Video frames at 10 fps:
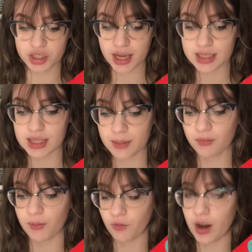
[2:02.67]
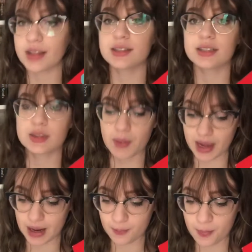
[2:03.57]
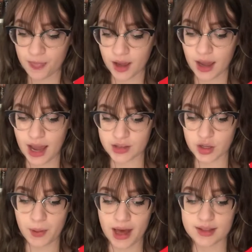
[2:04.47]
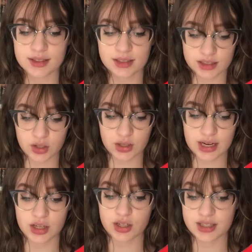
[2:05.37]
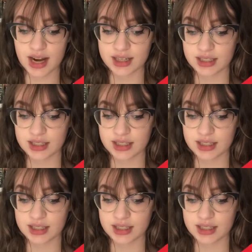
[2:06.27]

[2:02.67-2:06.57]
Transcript: takes them from France to Spain. As their paths continue to intersect,